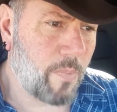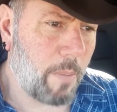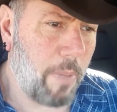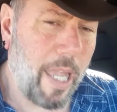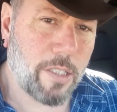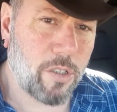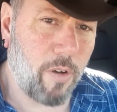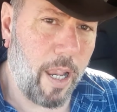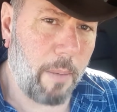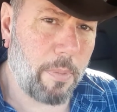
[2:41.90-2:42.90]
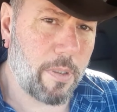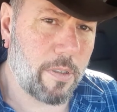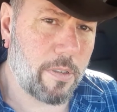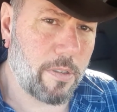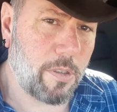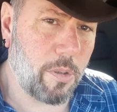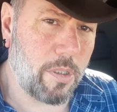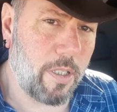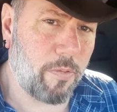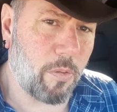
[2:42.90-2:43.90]
back strap to a
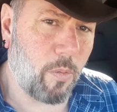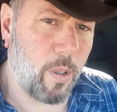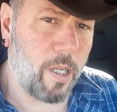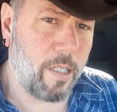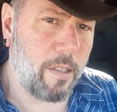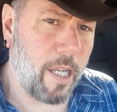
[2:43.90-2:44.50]
different one.